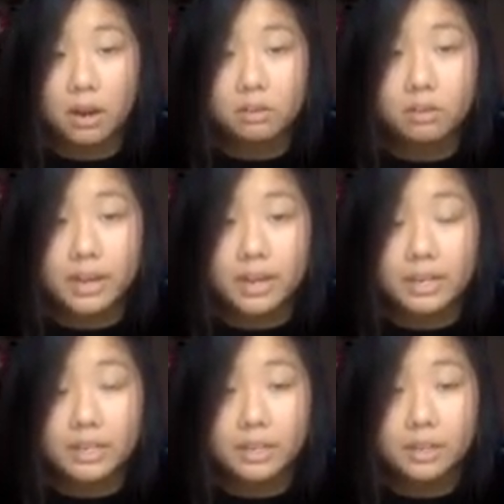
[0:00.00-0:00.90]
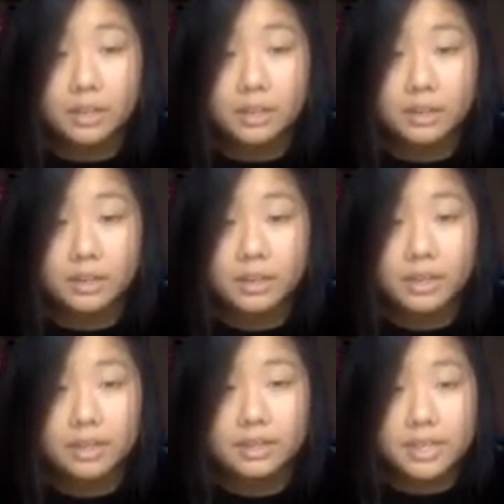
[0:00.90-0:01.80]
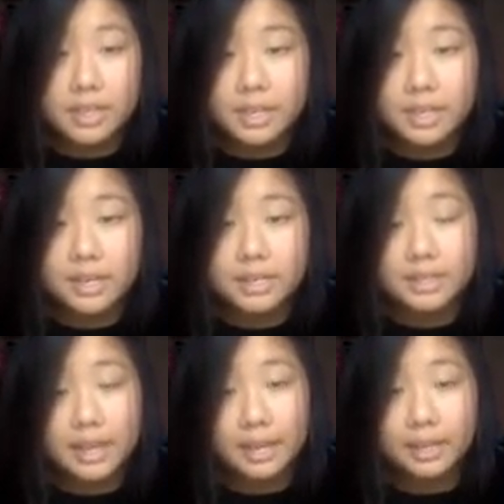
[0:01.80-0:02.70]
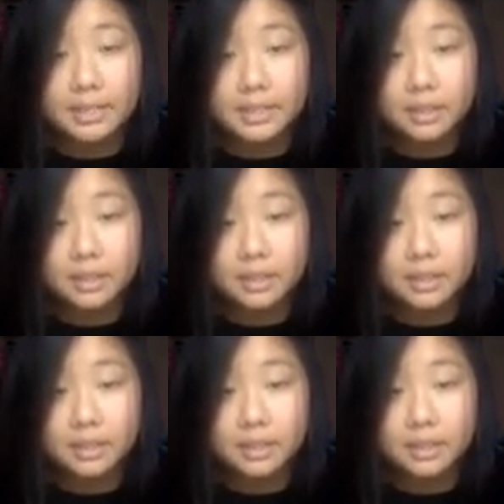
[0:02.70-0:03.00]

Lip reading: our rate. D is X,